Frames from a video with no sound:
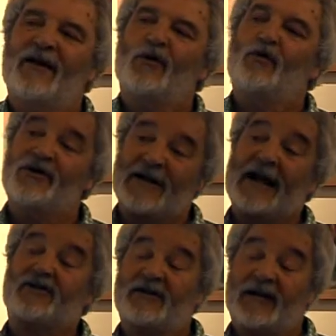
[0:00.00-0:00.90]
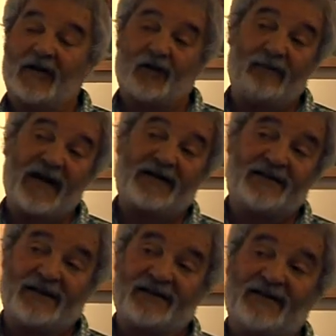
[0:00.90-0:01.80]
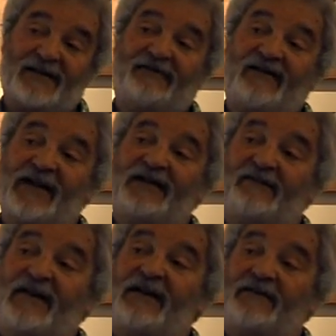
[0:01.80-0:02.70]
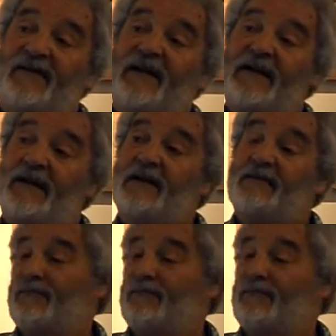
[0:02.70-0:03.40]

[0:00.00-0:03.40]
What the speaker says: which actually humanity itself had developed very